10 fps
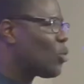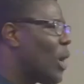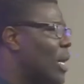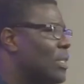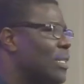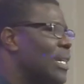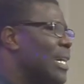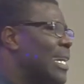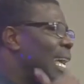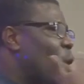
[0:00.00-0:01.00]
world,
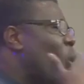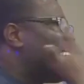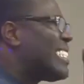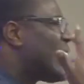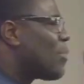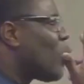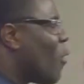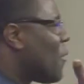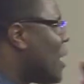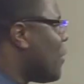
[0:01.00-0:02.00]
the concept
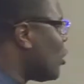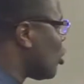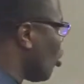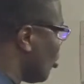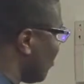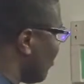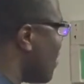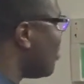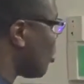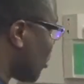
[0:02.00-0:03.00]
of living stone
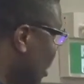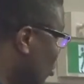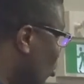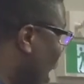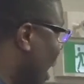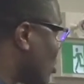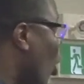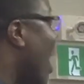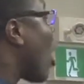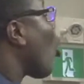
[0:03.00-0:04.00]
may be strange to us,
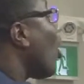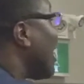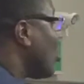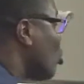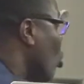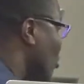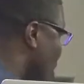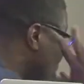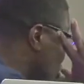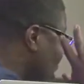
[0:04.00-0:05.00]
or a cornerstone
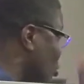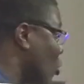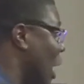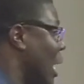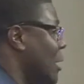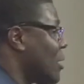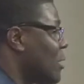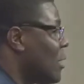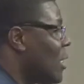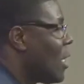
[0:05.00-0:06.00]
may be strange to
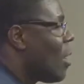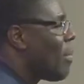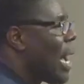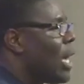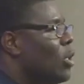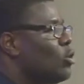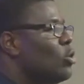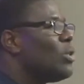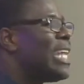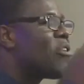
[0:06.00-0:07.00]
us. But
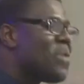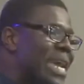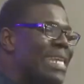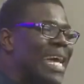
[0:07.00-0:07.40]
to the readers